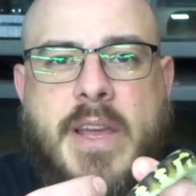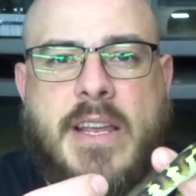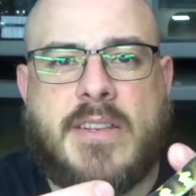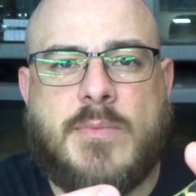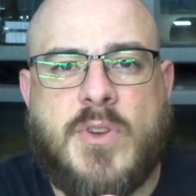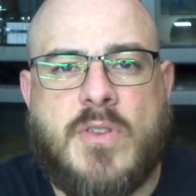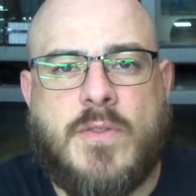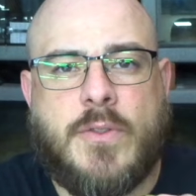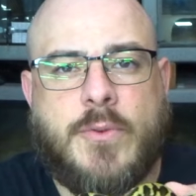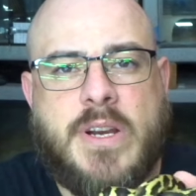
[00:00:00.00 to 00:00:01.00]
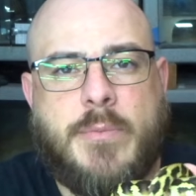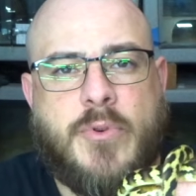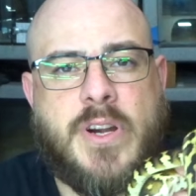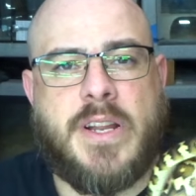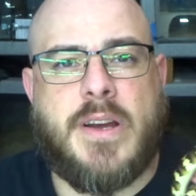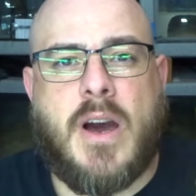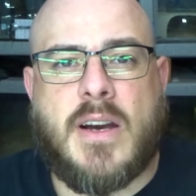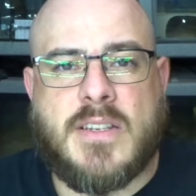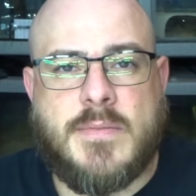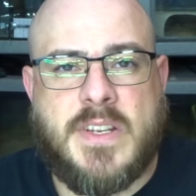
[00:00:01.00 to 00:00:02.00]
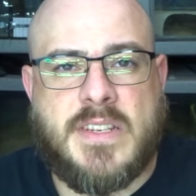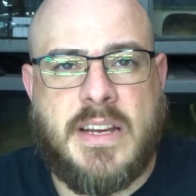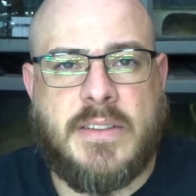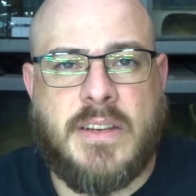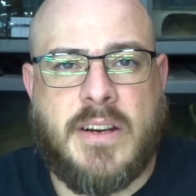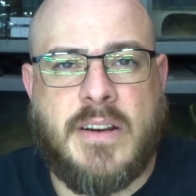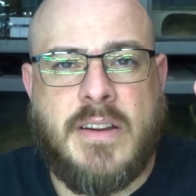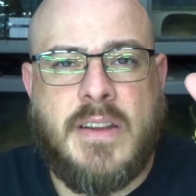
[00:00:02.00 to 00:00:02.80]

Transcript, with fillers: making some beautiful 3D printed awesomeness out there.